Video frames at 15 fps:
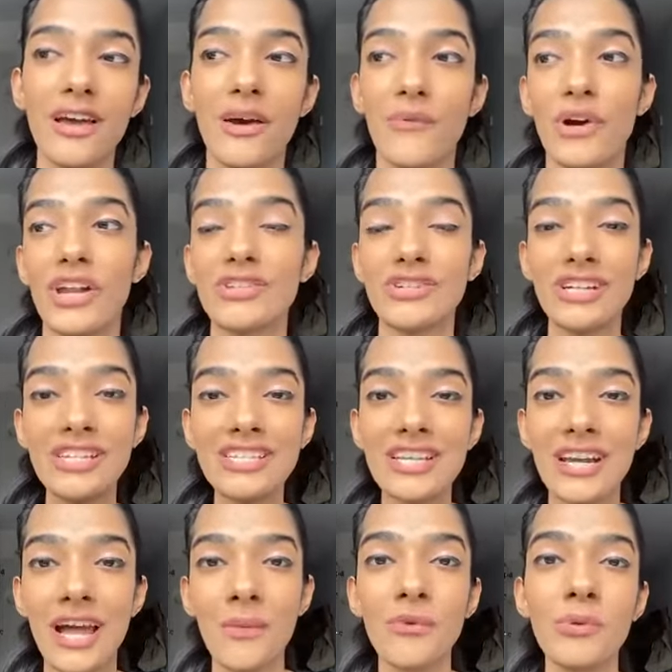Whereas on
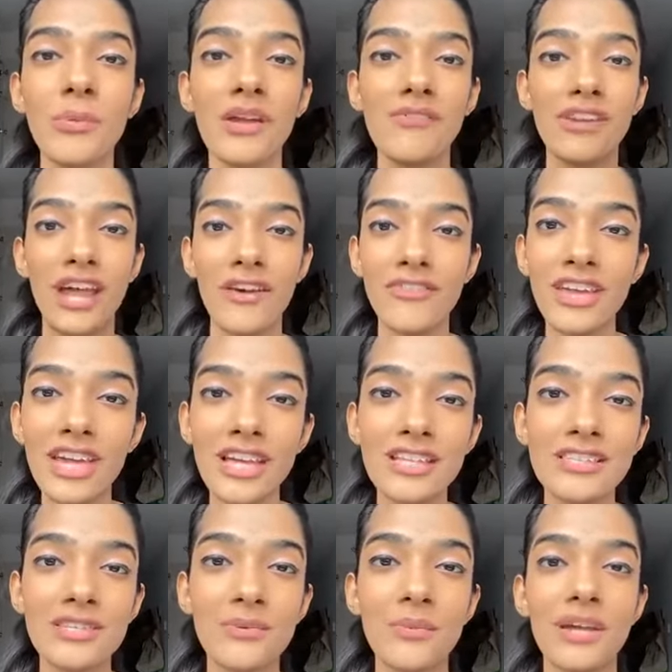Instagram, you may even have
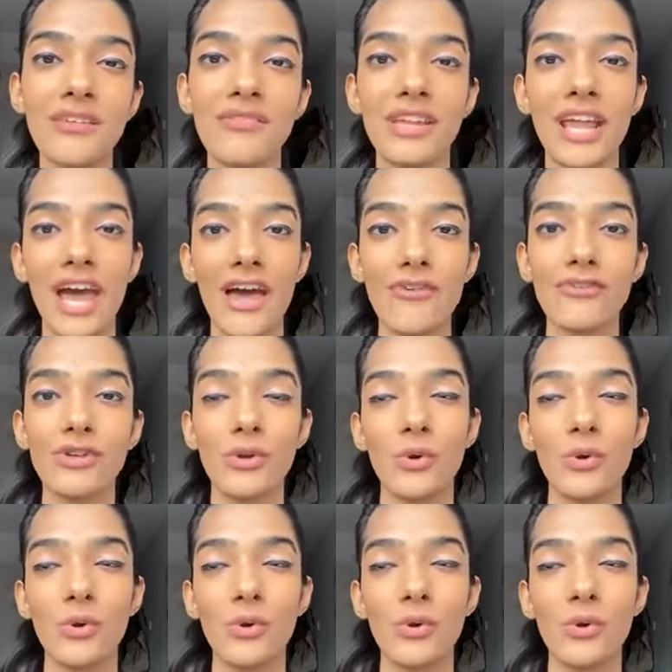kids, you may even have,